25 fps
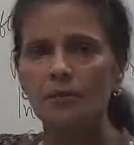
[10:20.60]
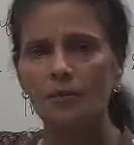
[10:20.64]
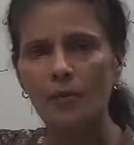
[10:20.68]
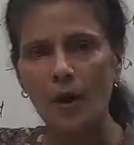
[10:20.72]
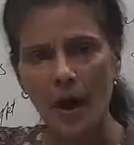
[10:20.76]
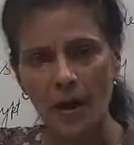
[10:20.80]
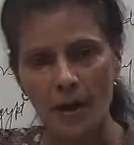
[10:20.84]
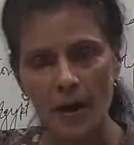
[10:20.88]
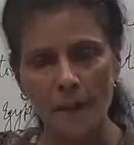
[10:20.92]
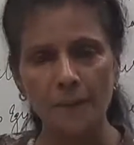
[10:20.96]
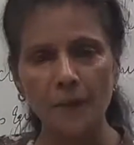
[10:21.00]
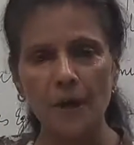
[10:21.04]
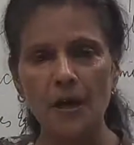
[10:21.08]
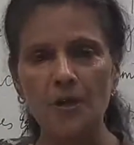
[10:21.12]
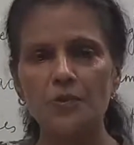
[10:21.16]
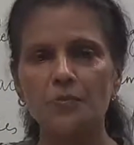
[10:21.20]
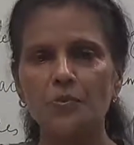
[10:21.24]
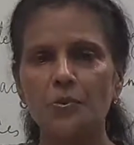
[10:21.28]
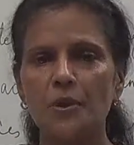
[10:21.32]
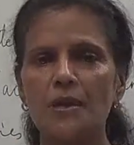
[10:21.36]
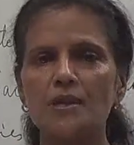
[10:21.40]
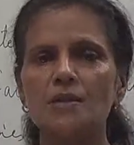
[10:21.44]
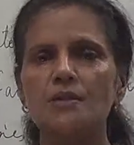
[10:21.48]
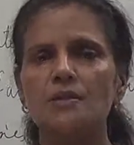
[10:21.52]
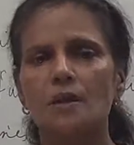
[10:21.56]
Arab
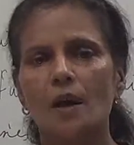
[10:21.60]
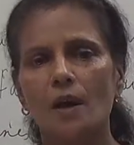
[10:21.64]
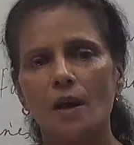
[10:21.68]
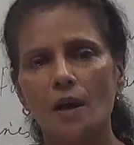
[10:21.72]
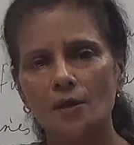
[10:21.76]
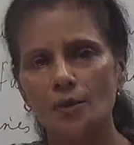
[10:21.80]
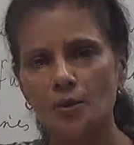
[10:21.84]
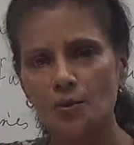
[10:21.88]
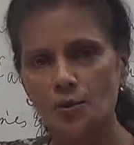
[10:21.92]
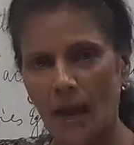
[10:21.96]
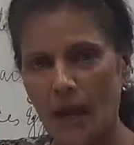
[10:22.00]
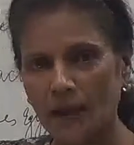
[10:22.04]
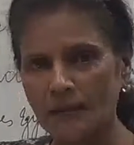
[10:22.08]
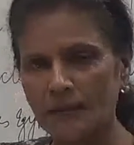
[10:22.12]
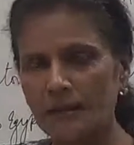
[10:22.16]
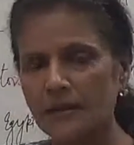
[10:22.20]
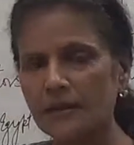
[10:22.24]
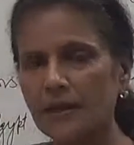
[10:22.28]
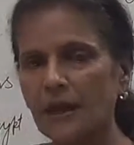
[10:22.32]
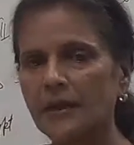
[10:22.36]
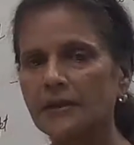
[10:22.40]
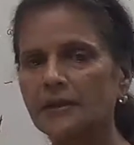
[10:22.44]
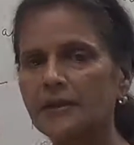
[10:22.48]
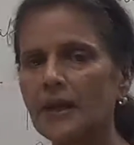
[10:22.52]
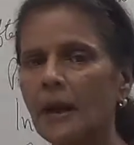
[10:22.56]
countries, United
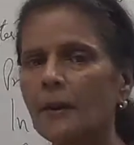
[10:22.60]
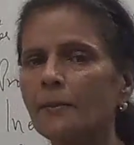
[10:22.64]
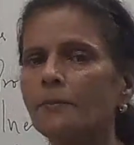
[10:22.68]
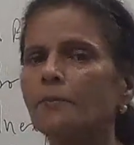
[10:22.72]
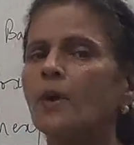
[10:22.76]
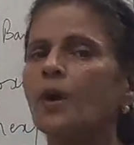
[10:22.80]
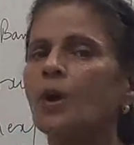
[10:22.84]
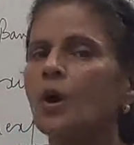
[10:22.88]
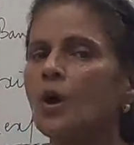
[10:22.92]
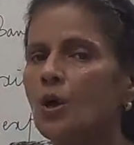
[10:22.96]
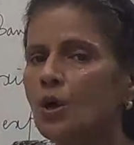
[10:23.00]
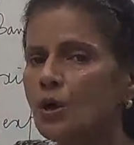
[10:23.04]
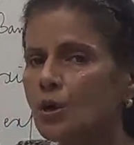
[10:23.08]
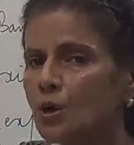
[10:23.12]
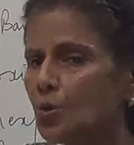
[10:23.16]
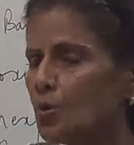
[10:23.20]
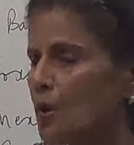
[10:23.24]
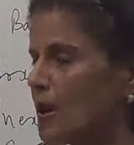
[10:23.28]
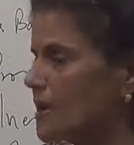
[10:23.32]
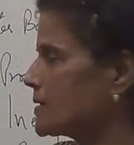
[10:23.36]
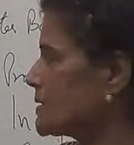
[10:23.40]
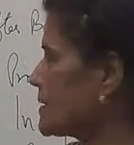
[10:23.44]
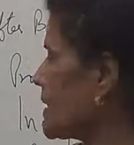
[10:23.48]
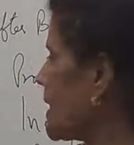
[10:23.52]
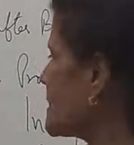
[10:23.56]
Kingdom,
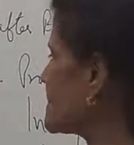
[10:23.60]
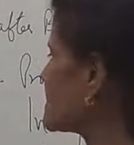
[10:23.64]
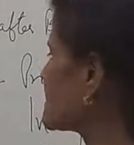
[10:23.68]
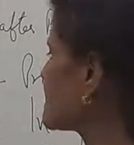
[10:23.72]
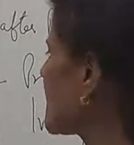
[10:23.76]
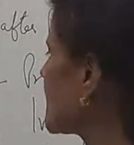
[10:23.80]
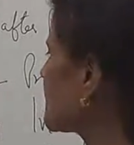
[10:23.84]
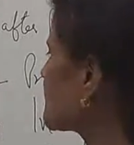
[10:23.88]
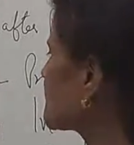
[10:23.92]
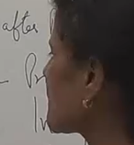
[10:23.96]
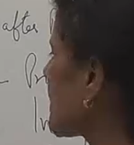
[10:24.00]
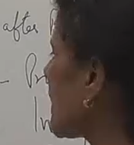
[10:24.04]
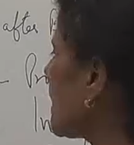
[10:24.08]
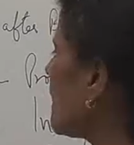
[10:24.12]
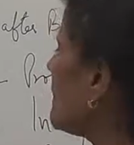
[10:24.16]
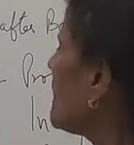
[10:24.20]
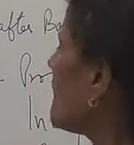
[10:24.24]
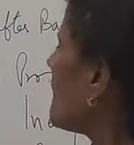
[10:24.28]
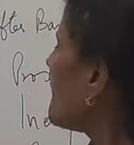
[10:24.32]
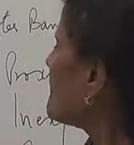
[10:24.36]
USA, etc.